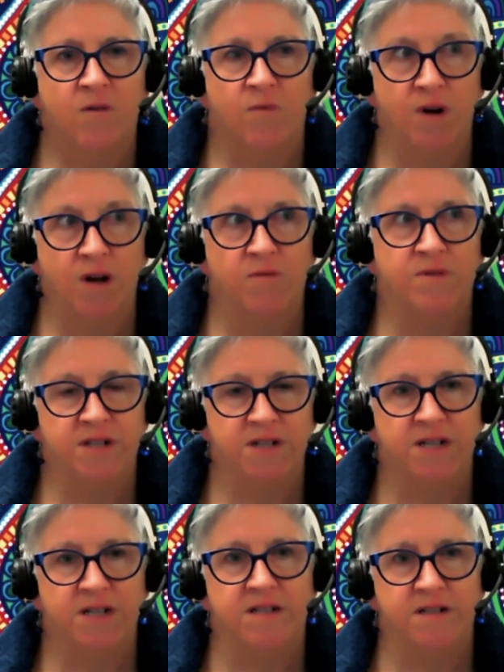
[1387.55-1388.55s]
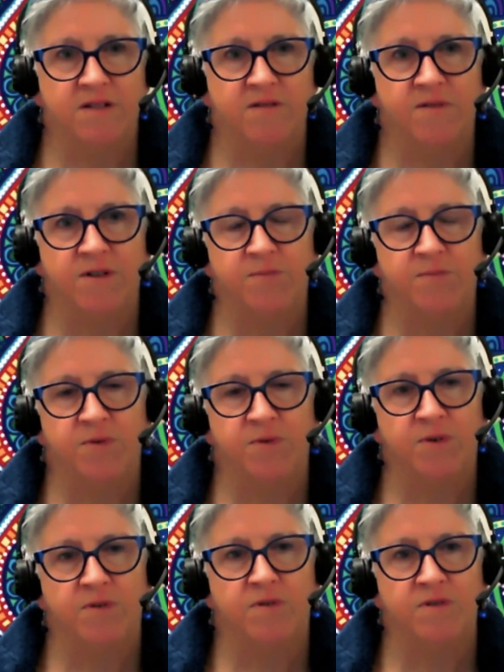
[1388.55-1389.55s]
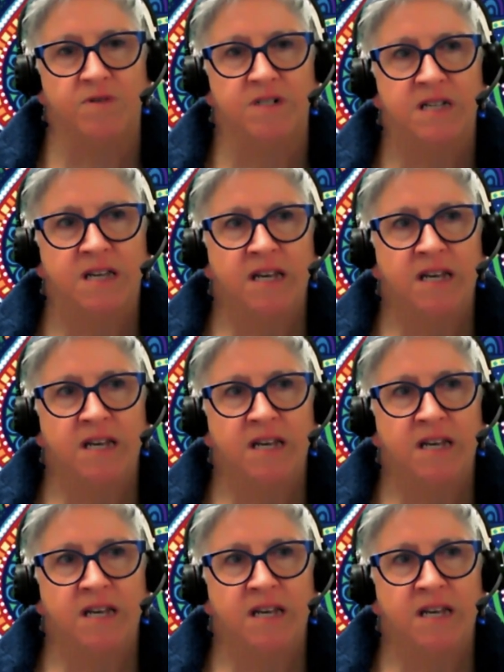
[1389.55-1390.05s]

what I would suggest as the first port of call.